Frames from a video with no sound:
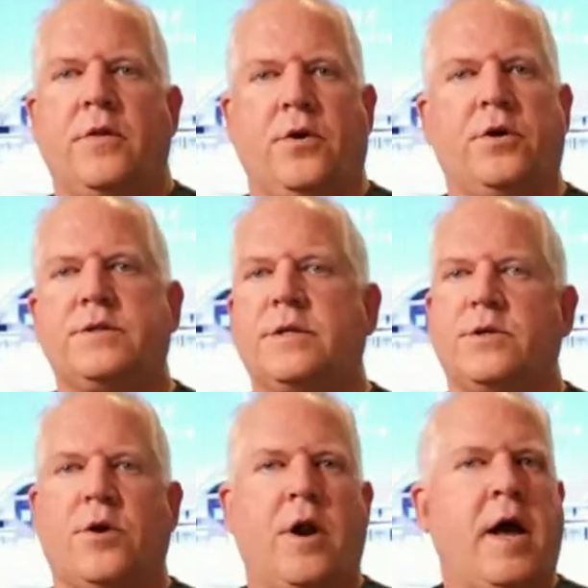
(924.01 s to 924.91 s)
the
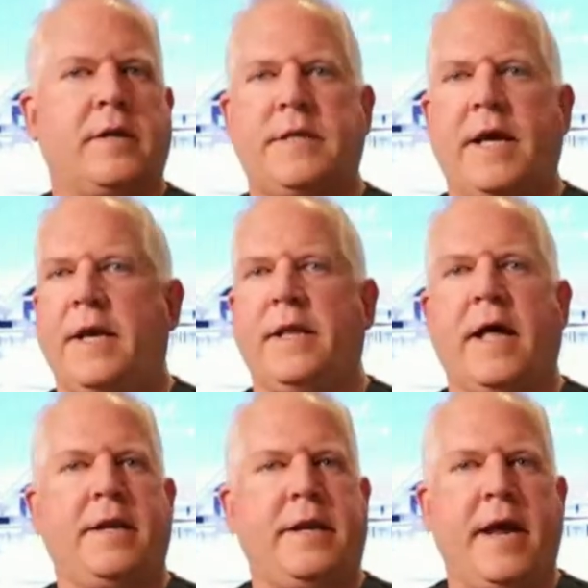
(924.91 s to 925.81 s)
nurses are not taking
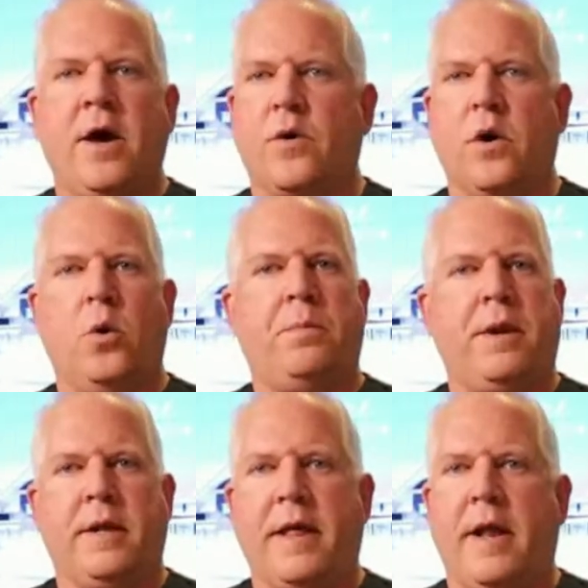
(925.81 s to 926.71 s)
that down or
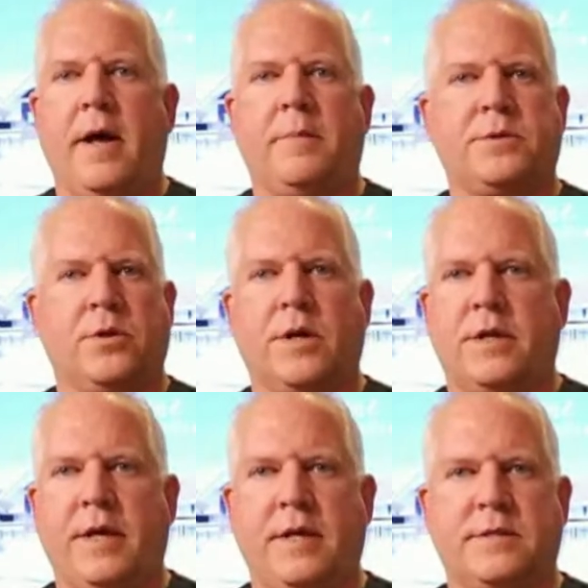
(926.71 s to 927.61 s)
opening that up to look
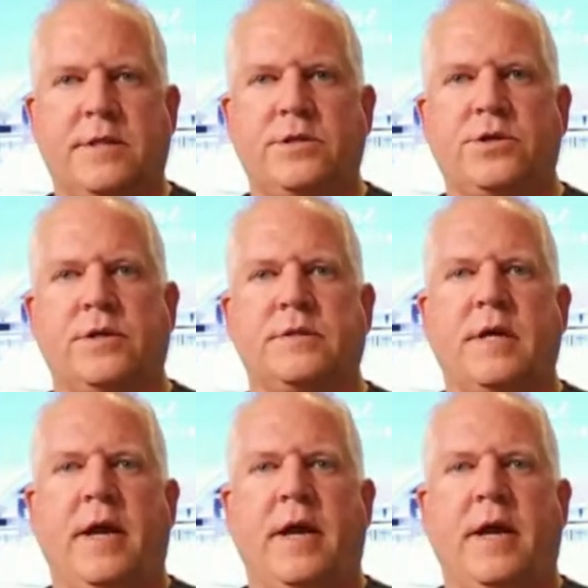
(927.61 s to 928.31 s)
at the incisions.